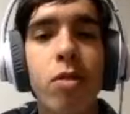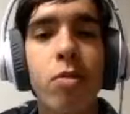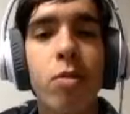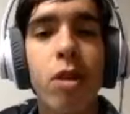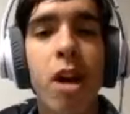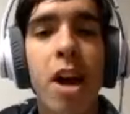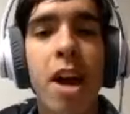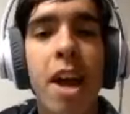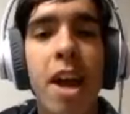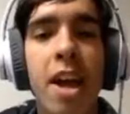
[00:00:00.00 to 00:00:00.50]
where
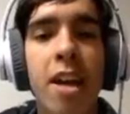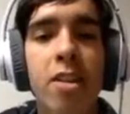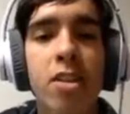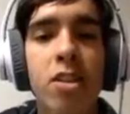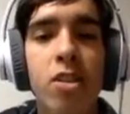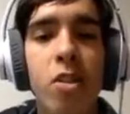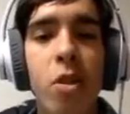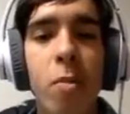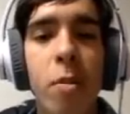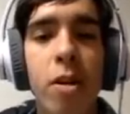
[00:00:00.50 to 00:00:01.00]
I had
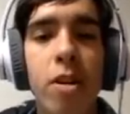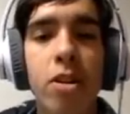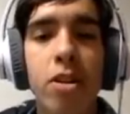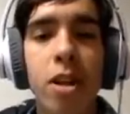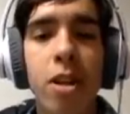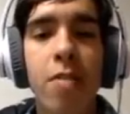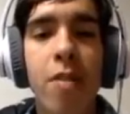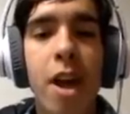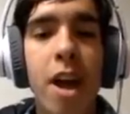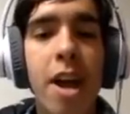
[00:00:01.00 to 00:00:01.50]
so much
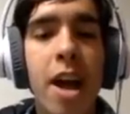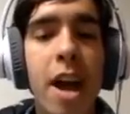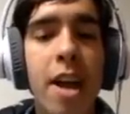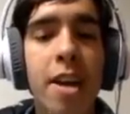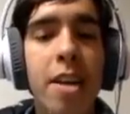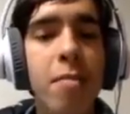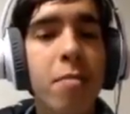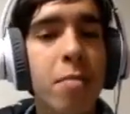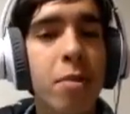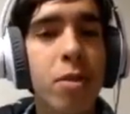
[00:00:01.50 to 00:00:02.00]
stuff. I
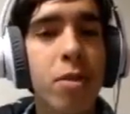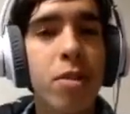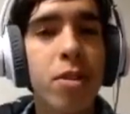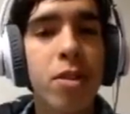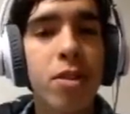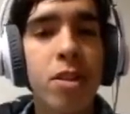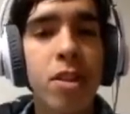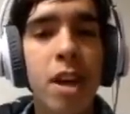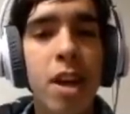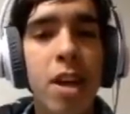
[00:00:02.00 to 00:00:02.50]
didn't build
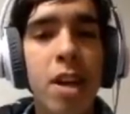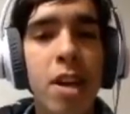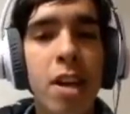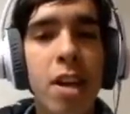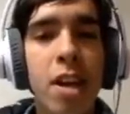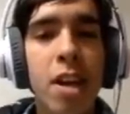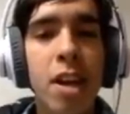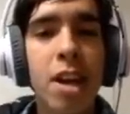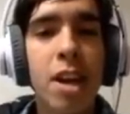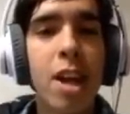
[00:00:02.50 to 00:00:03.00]
this yet
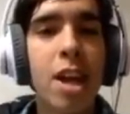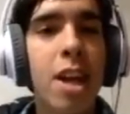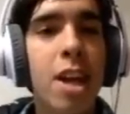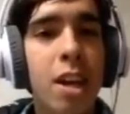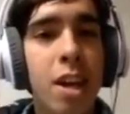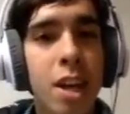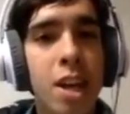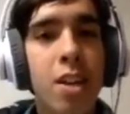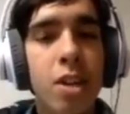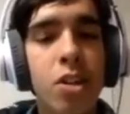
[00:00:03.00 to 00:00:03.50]

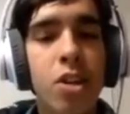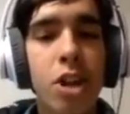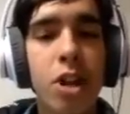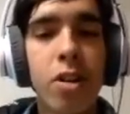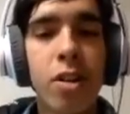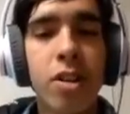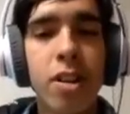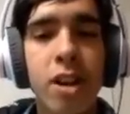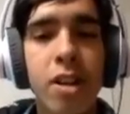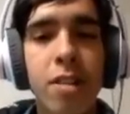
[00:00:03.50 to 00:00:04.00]
in the
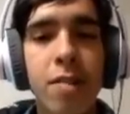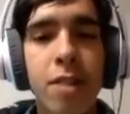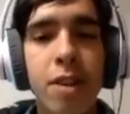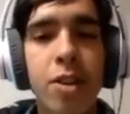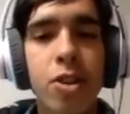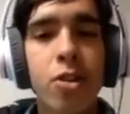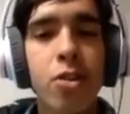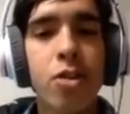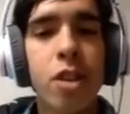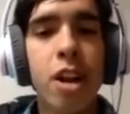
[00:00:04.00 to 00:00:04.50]
JerryTown
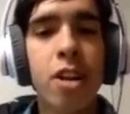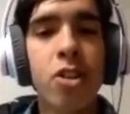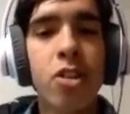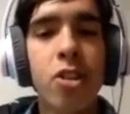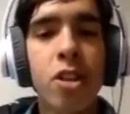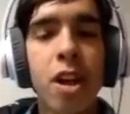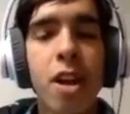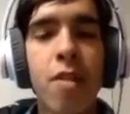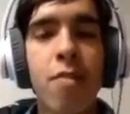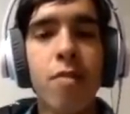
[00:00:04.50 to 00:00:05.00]
Adventures. I
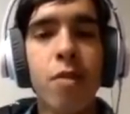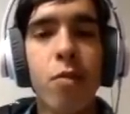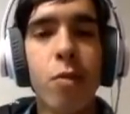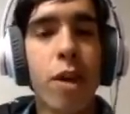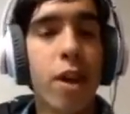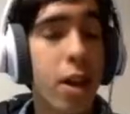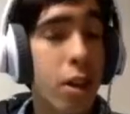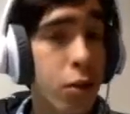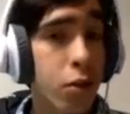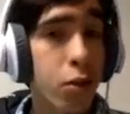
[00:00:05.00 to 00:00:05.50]
just have the
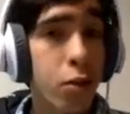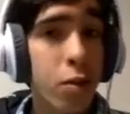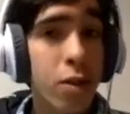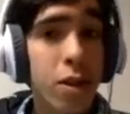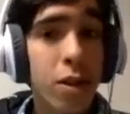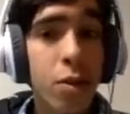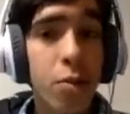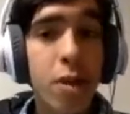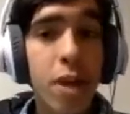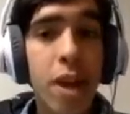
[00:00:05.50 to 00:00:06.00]
regular
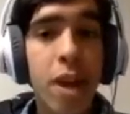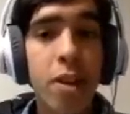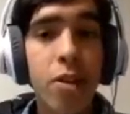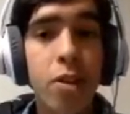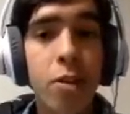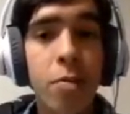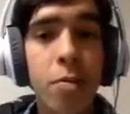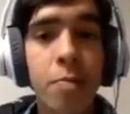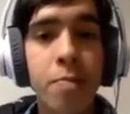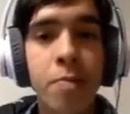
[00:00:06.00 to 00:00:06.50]
nuclear
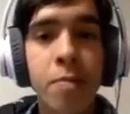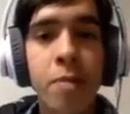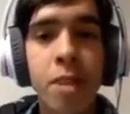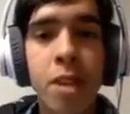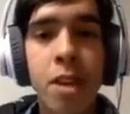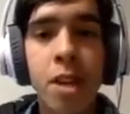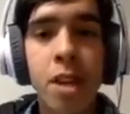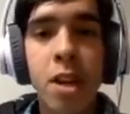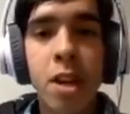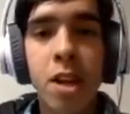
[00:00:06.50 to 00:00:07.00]
reactor.
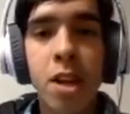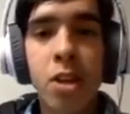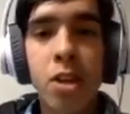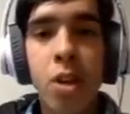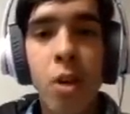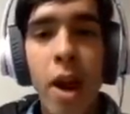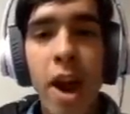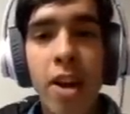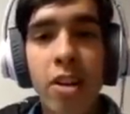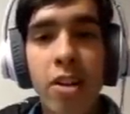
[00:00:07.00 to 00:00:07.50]

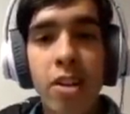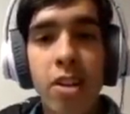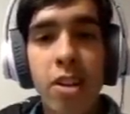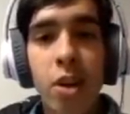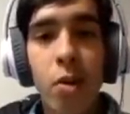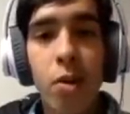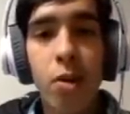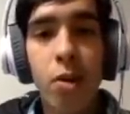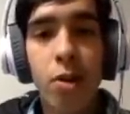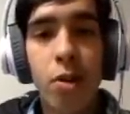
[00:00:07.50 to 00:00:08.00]
So, actually,
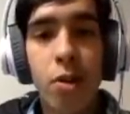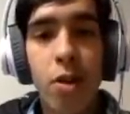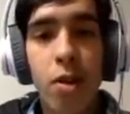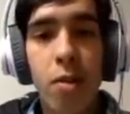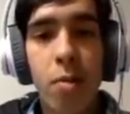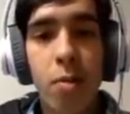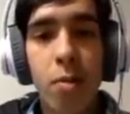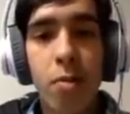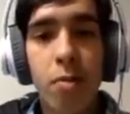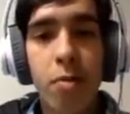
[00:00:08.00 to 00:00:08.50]
no, don't
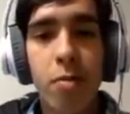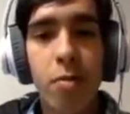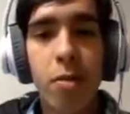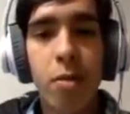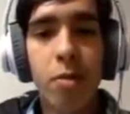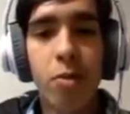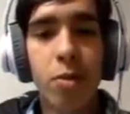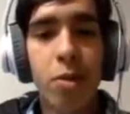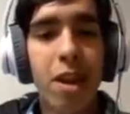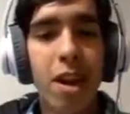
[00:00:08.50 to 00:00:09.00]
output from
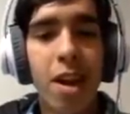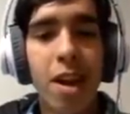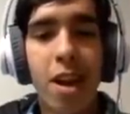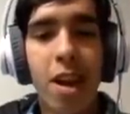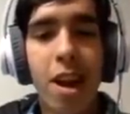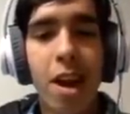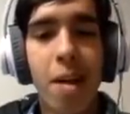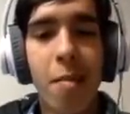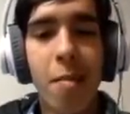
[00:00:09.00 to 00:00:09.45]
those. We got a lot